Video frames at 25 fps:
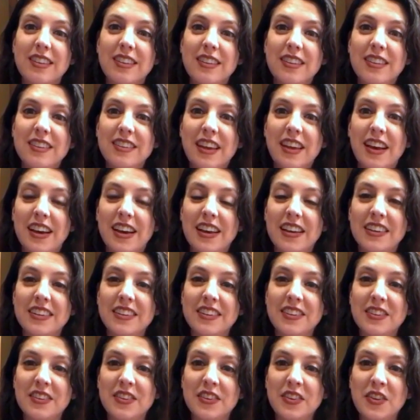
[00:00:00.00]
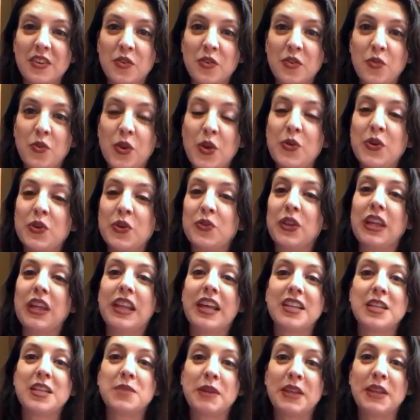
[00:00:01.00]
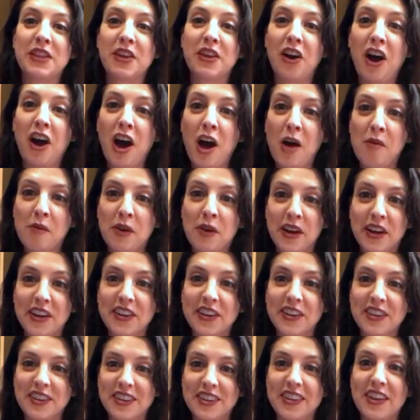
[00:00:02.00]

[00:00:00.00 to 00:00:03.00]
that we would really like to be the hallmark